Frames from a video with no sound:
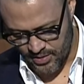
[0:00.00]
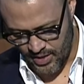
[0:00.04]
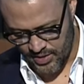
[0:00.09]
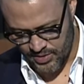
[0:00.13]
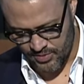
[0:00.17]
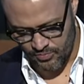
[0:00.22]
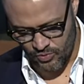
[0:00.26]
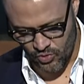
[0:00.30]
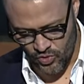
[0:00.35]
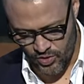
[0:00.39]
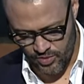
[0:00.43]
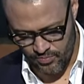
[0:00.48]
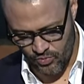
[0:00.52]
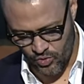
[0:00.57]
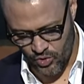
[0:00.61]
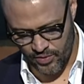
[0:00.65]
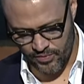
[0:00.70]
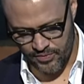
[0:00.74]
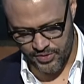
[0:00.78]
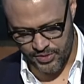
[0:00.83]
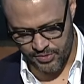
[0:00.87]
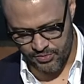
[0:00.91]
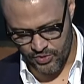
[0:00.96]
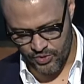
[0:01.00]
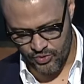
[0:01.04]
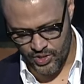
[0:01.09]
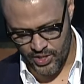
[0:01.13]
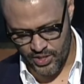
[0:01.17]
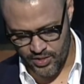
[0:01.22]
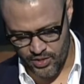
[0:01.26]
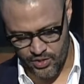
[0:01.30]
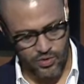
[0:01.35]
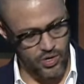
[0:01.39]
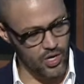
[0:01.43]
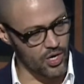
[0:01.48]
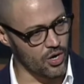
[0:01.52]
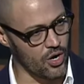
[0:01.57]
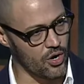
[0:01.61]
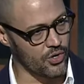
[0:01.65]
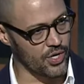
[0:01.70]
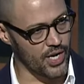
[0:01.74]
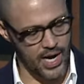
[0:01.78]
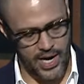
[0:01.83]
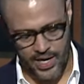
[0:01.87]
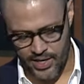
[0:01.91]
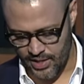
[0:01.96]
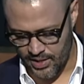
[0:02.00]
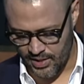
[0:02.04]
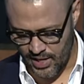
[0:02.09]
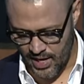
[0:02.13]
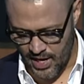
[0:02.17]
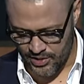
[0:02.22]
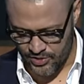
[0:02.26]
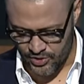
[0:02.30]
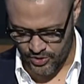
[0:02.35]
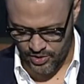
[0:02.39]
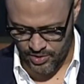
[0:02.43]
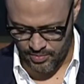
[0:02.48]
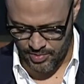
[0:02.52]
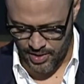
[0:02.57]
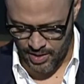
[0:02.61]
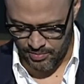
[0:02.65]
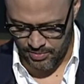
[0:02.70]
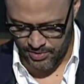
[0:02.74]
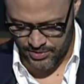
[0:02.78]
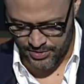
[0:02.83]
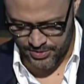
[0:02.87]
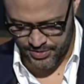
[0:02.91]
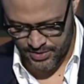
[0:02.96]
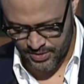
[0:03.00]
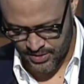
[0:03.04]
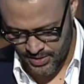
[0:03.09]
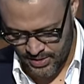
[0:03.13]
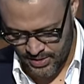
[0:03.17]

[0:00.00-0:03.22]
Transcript: as more and more of us retreat into our own ideological bubbles.